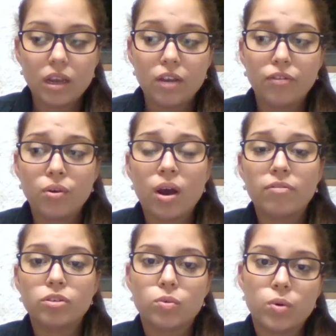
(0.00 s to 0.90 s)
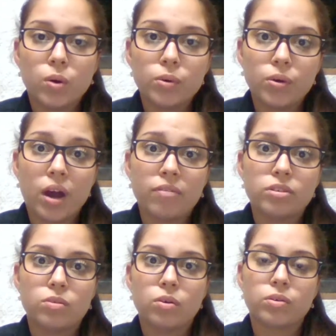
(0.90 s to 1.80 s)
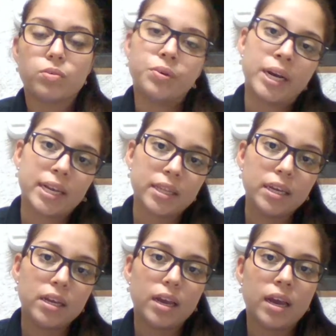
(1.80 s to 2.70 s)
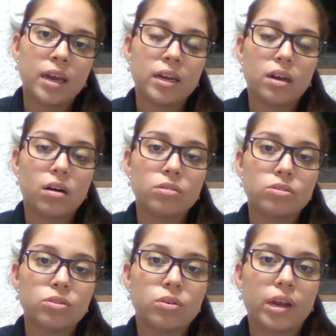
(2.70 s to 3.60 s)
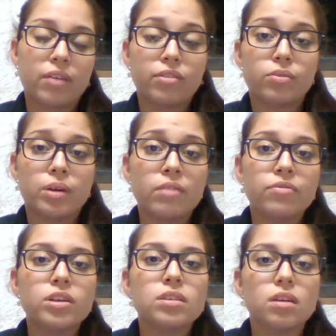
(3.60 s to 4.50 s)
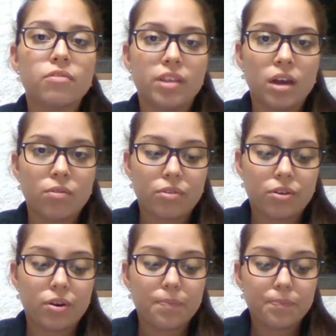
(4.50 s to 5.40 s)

if you have to quote, you have to quote correctly and also give the reference of the author.